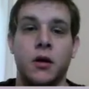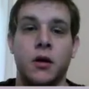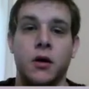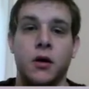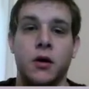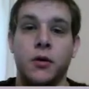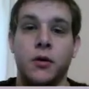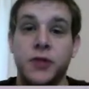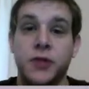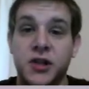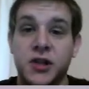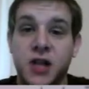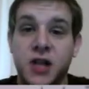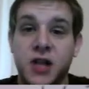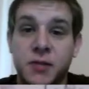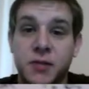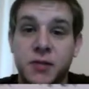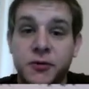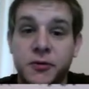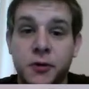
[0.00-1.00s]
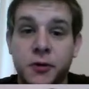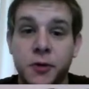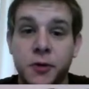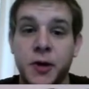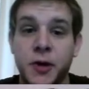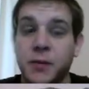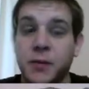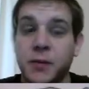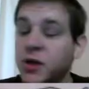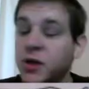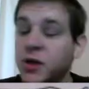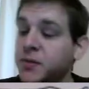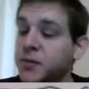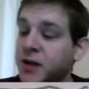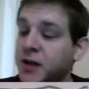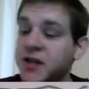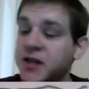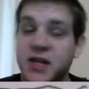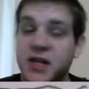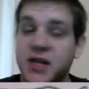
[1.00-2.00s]
Well, just like before, when I multiply
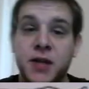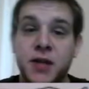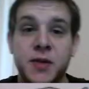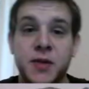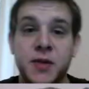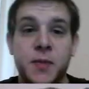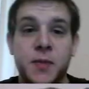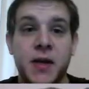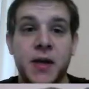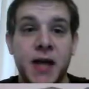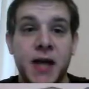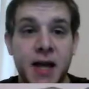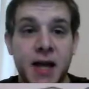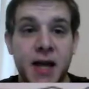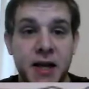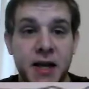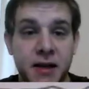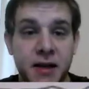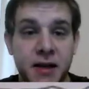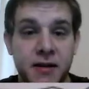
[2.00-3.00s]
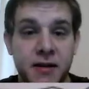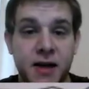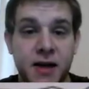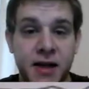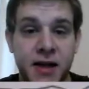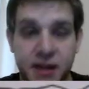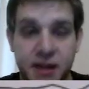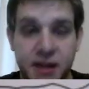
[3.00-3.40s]
these elements by a, I get the